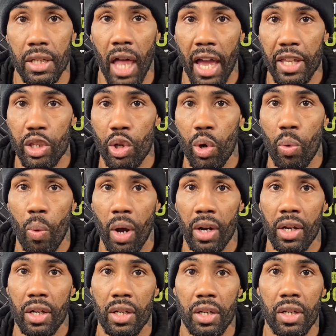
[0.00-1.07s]
Like, you don't
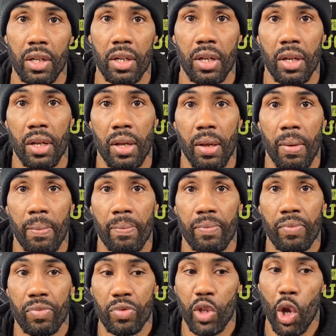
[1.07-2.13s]

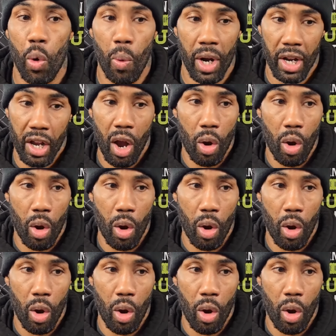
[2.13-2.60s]
wanna